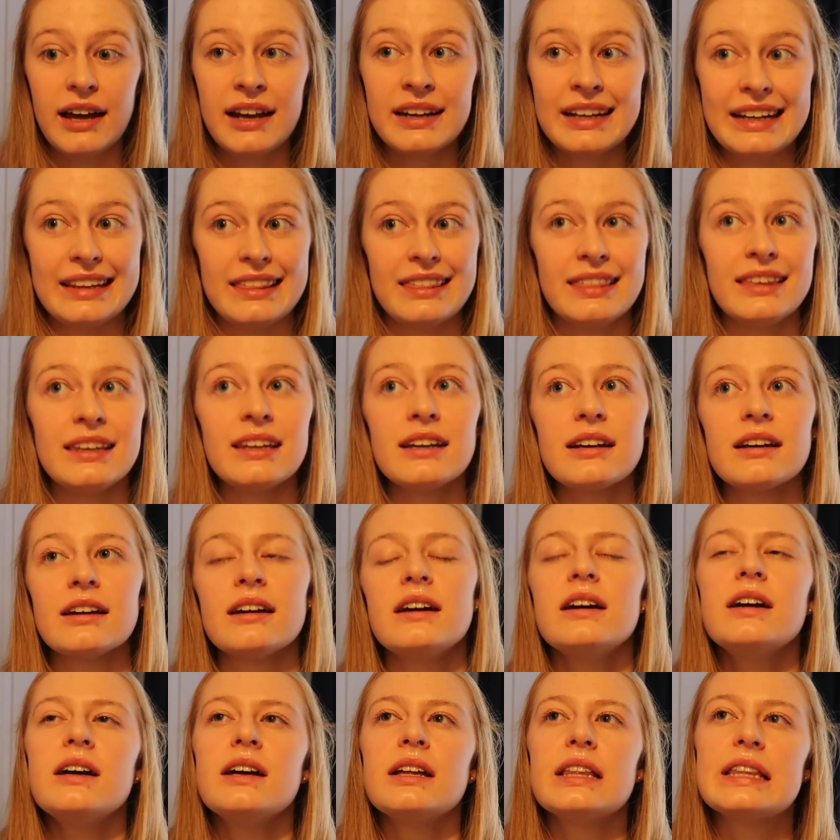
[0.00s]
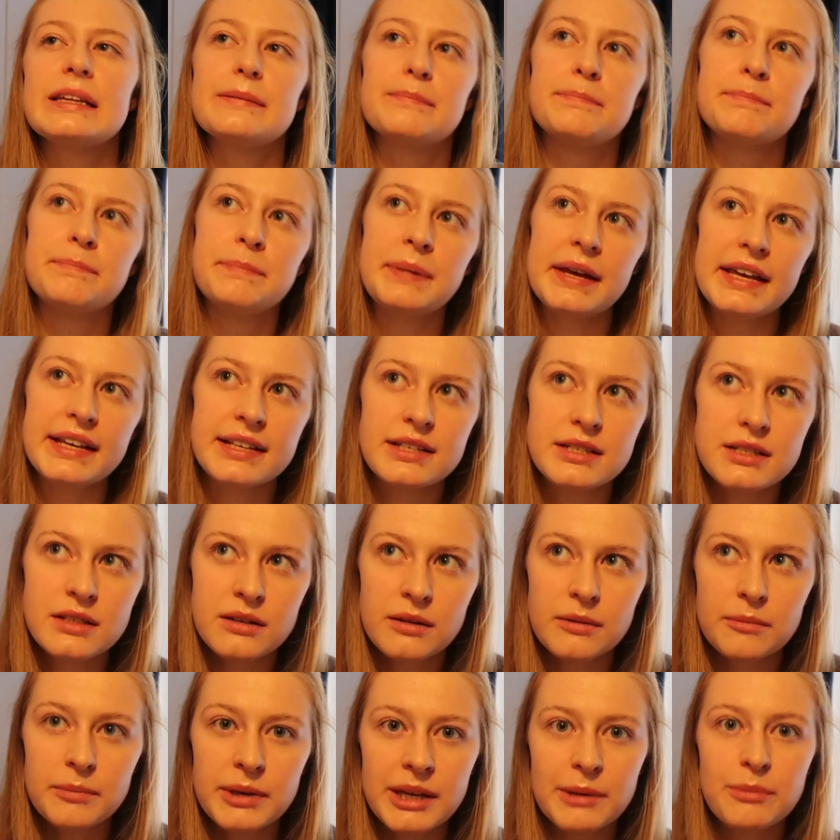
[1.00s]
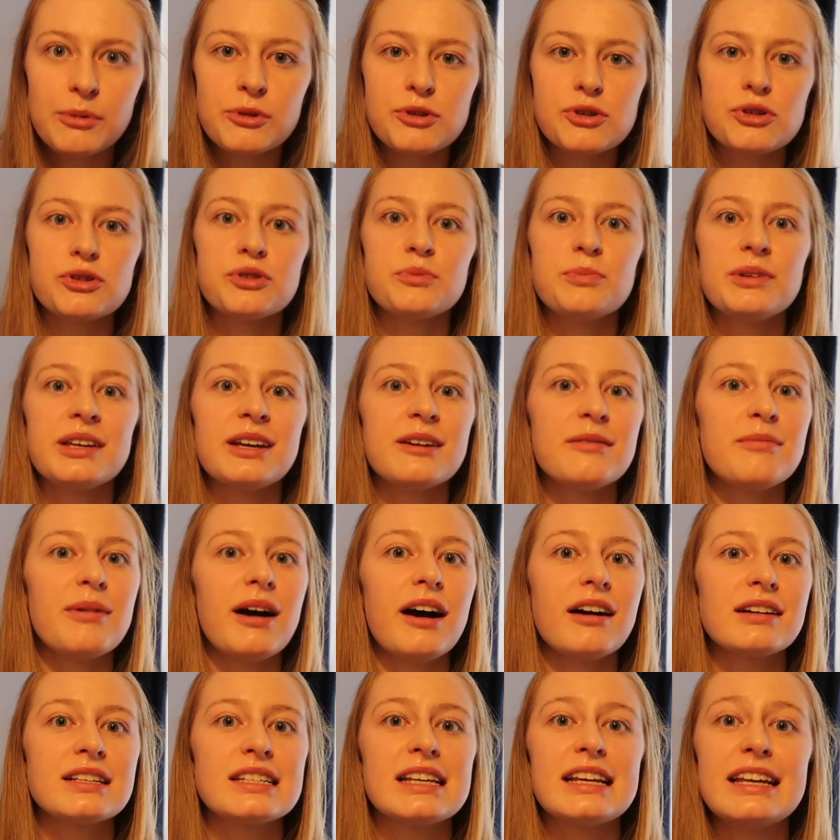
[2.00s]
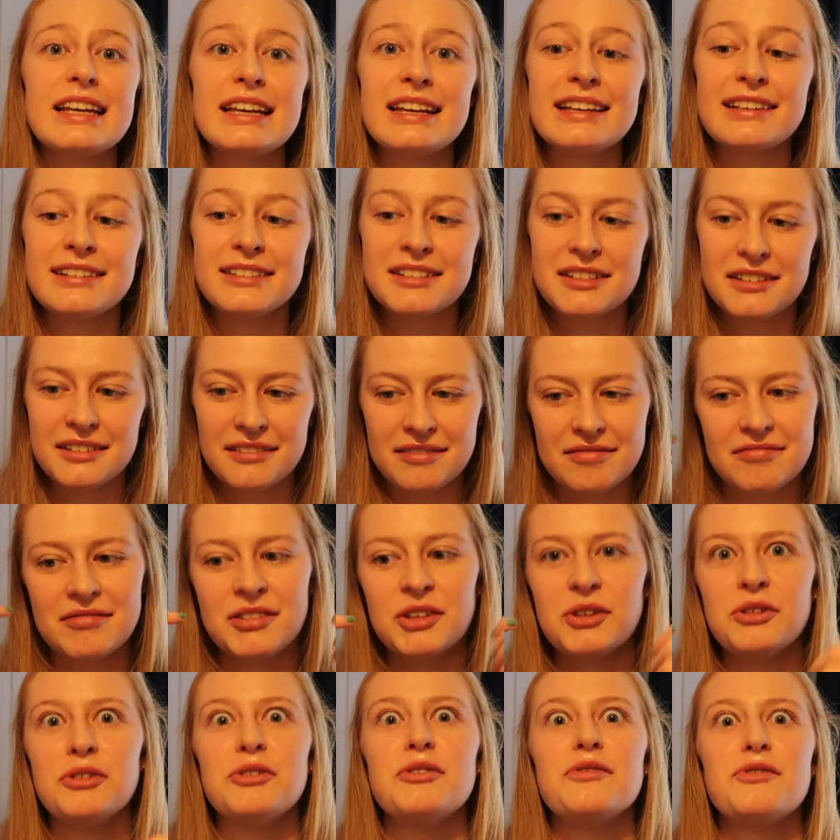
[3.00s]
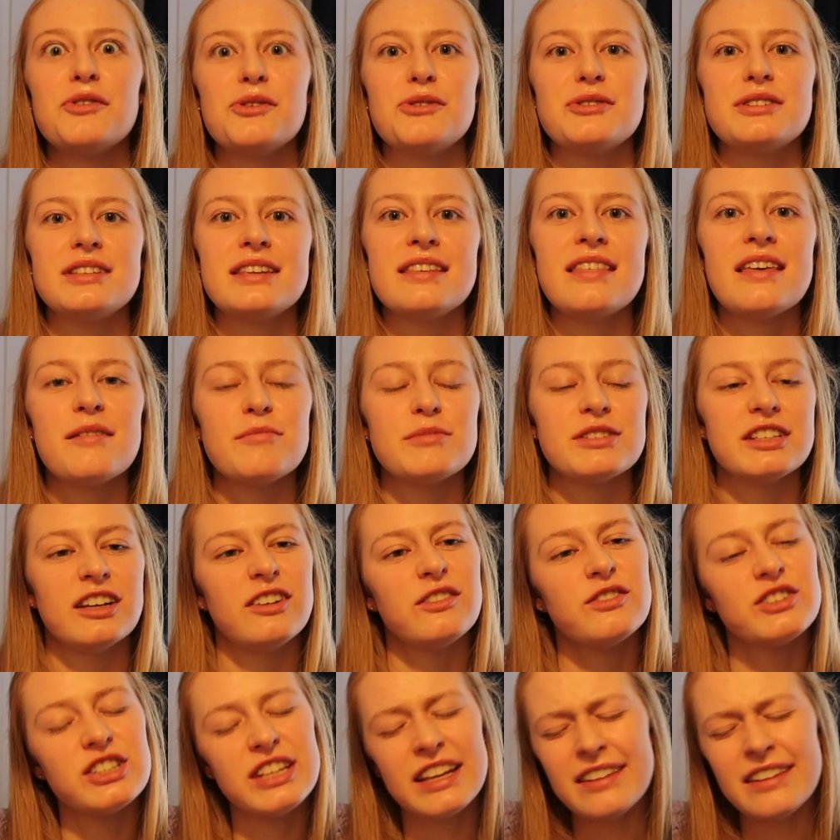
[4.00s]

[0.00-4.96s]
And I think the best people to speak about is the university themselves.